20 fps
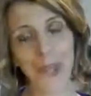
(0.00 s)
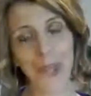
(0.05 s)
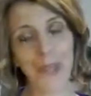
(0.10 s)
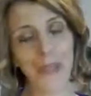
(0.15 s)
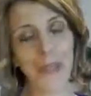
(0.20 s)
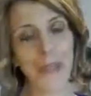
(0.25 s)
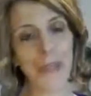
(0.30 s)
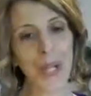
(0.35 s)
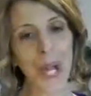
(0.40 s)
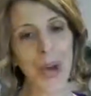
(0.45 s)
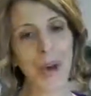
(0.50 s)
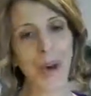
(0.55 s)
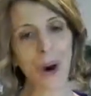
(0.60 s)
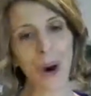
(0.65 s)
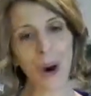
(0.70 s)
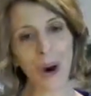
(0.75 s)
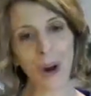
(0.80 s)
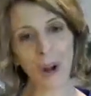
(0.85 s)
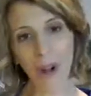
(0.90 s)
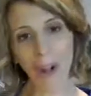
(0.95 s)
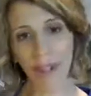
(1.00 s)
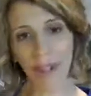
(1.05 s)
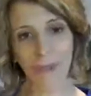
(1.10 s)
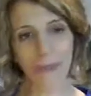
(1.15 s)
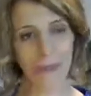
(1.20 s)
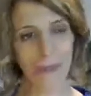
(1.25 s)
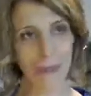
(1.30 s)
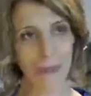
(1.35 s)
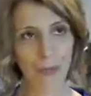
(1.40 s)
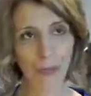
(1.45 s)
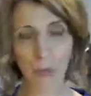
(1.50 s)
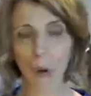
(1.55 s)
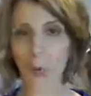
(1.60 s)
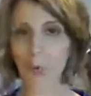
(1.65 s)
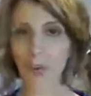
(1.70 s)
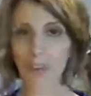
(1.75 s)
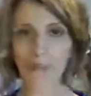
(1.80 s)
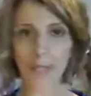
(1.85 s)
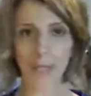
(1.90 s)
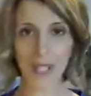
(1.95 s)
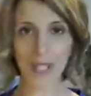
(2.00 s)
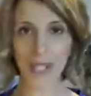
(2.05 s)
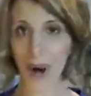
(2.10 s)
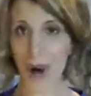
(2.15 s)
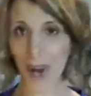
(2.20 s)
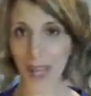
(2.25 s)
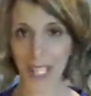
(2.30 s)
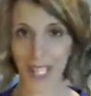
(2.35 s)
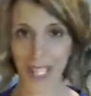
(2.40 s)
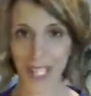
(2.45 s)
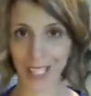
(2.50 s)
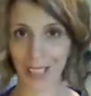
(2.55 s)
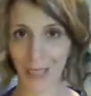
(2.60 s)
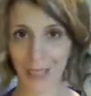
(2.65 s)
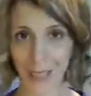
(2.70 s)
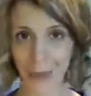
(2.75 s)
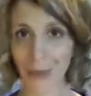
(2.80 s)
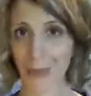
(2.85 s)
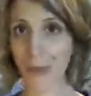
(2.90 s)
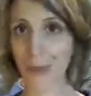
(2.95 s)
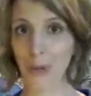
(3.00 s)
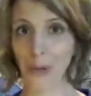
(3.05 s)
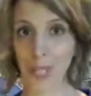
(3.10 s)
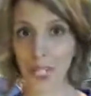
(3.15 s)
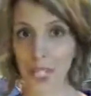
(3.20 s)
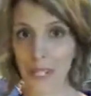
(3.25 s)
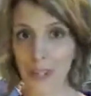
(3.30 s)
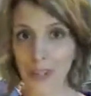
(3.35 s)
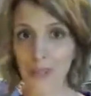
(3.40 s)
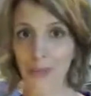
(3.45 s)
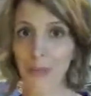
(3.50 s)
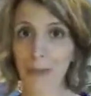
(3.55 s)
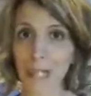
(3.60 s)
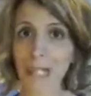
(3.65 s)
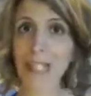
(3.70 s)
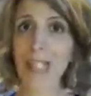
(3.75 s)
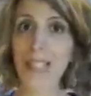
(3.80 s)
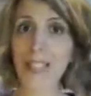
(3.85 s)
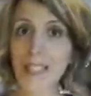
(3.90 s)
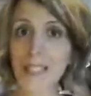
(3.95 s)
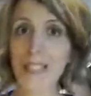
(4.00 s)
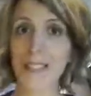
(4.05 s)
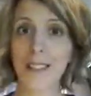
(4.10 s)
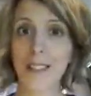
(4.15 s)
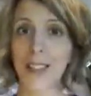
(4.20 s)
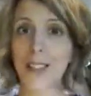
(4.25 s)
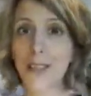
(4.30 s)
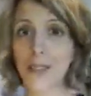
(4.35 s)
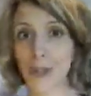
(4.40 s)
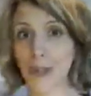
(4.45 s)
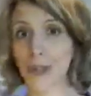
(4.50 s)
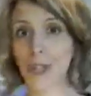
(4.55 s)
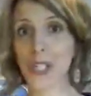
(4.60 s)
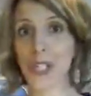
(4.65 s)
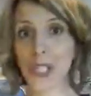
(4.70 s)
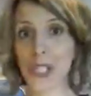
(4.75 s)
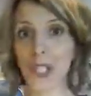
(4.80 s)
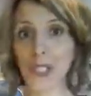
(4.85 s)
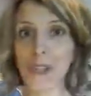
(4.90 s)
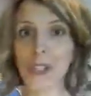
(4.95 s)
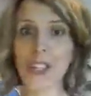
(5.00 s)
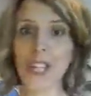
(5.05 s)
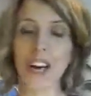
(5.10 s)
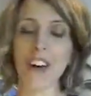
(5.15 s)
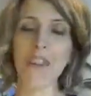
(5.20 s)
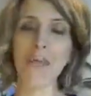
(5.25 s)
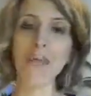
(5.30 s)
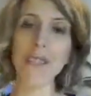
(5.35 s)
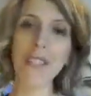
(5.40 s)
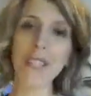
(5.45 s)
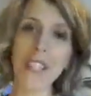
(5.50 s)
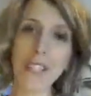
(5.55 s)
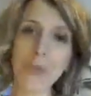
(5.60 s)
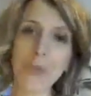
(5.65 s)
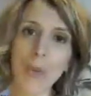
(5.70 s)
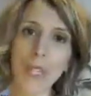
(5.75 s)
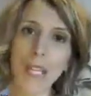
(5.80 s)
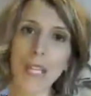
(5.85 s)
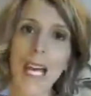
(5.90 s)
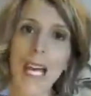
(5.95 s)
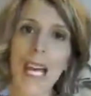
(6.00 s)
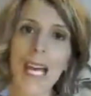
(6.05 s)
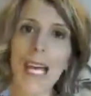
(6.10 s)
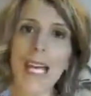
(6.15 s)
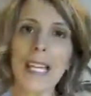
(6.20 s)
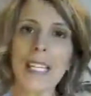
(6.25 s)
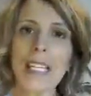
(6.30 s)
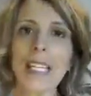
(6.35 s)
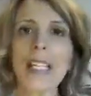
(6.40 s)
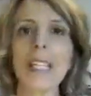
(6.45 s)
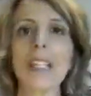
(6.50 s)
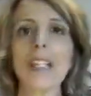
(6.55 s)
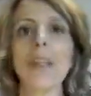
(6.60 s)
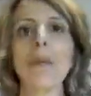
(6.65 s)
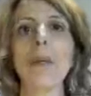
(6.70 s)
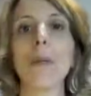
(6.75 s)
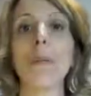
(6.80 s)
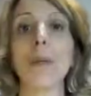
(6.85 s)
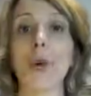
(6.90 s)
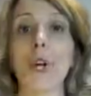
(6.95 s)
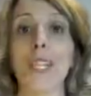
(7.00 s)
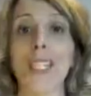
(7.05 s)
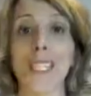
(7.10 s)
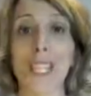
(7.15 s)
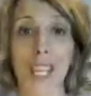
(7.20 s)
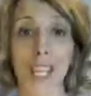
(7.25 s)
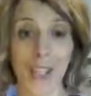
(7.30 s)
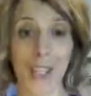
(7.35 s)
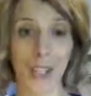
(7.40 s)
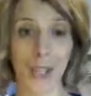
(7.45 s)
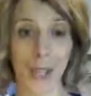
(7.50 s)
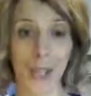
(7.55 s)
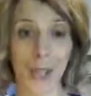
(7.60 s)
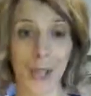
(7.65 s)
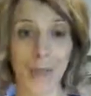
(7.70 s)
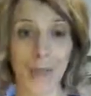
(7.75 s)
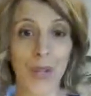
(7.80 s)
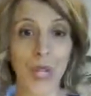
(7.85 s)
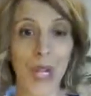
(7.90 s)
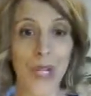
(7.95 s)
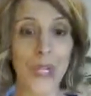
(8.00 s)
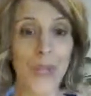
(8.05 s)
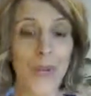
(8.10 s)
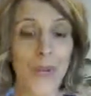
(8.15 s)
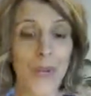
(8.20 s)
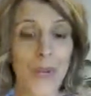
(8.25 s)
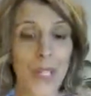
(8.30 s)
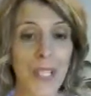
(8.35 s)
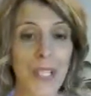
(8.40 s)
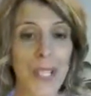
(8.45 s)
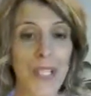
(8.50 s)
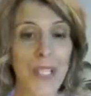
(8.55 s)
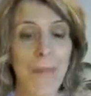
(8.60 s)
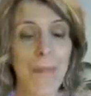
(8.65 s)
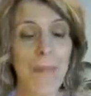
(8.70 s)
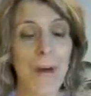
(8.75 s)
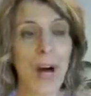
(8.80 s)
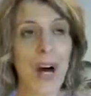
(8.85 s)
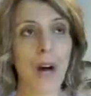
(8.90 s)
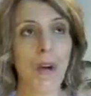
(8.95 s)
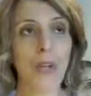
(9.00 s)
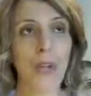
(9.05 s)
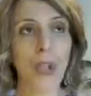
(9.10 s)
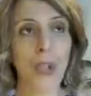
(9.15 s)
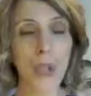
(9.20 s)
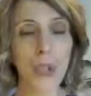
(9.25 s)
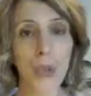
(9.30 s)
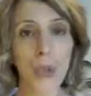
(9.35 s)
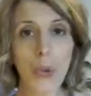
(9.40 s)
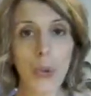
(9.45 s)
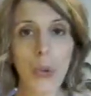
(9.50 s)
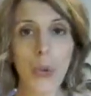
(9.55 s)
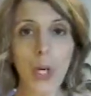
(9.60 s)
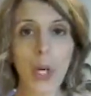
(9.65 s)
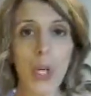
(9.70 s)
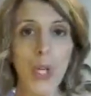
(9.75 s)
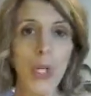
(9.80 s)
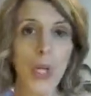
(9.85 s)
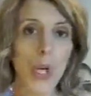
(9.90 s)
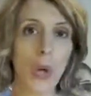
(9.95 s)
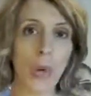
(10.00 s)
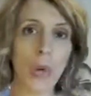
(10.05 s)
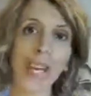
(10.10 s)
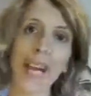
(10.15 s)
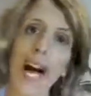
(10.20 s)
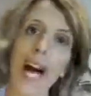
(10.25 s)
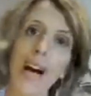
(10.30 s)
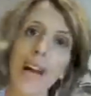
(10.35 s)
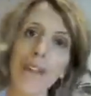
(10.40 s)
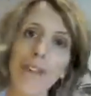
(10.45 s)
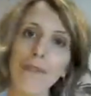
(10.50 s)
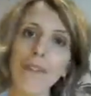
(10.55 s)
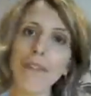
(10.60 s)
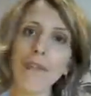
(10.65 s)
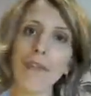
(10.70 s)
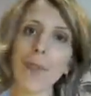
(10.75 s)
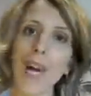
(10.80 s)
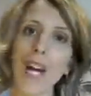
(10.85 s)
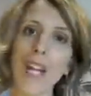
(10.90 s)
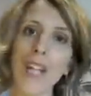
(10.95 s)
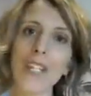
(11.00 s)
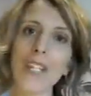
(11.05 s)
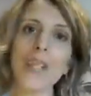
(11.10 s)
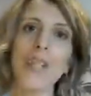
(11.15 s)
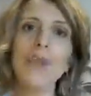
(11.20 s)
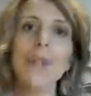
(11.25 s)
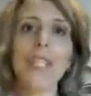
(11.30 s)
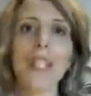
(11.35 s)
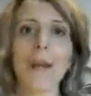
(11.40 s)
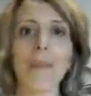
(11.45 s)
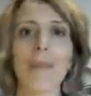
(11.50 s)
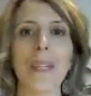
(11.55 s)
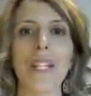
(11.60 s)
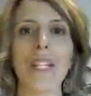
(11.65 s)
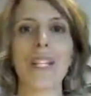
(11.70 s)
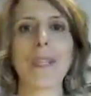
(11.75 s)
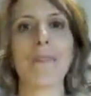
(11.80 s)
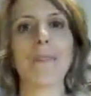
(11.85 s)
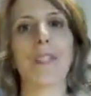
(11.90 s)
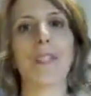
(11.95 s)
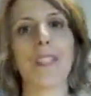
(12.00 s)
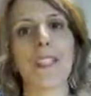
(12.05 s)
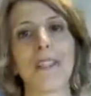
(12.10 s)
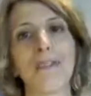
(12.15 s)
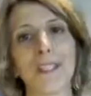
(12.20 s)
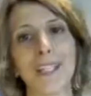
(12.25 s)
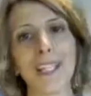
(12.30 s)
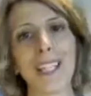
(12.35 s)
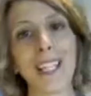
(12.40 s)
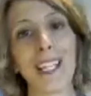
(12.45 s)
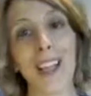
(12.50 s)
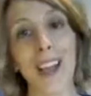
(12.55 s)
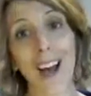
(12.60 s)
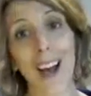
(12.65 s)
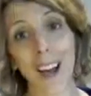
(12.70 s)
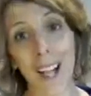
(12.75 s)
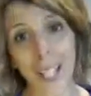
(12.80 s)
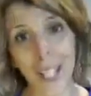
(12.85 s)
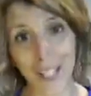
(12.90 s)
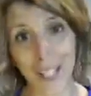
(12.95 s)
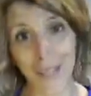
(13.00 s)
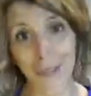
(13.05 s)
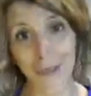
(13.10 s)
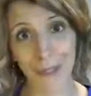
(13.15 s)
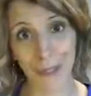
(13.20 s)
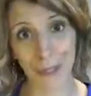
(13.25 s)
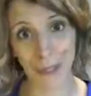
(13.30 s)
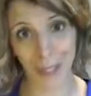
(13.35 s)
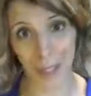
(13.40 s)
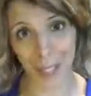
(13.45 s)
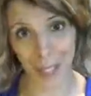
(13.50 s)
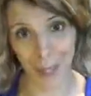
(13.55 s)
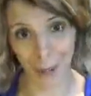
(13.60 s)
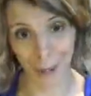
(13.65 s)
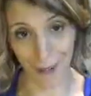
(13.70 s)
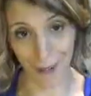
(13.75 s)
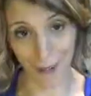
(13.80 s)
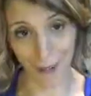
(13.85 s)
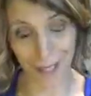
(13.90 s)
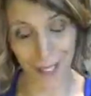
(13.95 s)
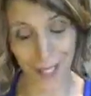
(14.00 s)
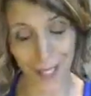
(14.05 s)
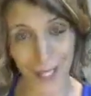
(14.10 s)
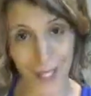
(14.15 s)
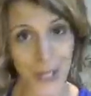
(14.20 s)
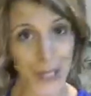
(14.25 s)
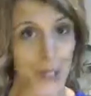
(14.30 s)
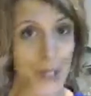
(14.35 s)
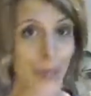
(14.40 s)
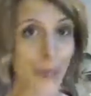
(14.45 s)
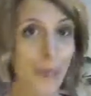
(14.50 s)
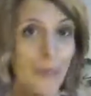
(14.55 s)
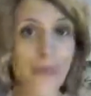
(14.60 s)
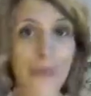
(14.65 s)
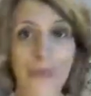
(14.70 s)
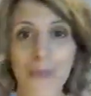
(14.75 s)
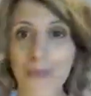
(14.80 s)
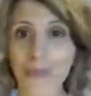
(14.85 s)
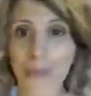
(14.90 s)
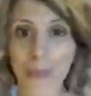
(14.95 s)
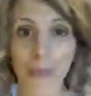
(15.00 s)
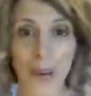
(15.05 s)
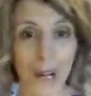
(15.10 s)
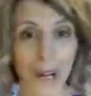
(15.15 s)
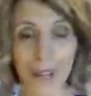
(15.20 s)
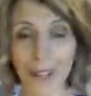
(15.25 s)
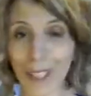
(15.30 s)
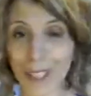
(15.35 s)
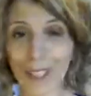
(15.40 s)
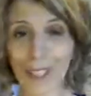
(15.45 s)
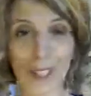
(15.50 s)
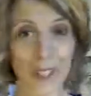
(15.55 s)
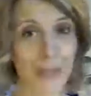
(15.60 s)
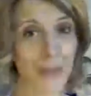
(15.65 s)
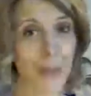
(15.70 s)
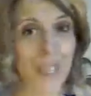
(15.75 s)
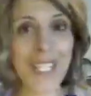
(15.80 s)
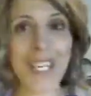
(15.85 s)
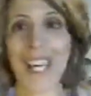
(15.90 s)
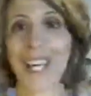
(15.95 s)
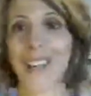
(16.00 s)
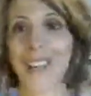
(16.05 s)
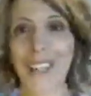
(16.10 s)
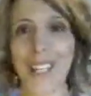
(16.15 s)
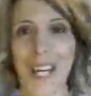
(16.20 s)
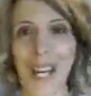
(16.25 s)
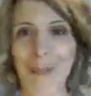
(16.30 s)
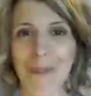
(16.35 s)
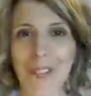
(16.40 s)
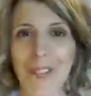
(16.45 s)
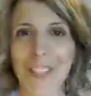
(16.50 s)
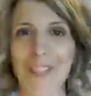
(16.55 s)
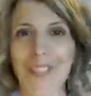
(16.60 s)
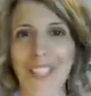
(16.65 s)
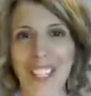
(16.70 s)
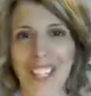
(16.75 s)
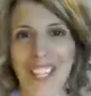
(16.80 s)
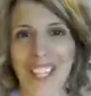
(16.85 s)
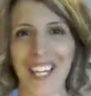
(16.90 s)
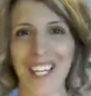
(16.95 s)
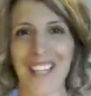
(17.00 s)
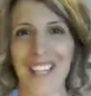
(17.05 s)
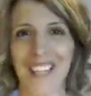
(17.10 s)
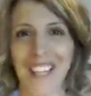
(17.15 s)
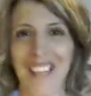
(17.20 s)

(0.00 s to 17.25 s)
So now all of what we've been talking through here really is nourishing yourself, but this one is a little bit more intentional. So this is about you going out of your way to do something specifically kind for yourself. So rarely do we take the time to do this kind of thing,